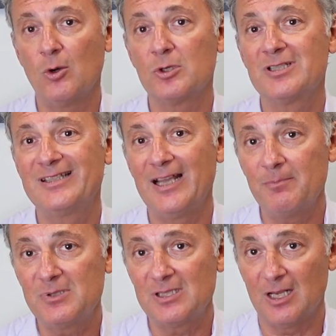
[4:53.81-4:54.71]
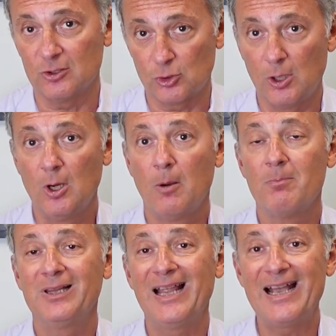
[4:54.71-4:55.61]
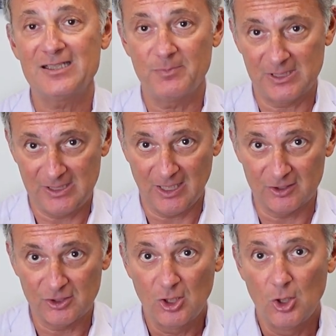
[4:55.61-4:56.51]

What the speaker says: or stem cells or plasma cells,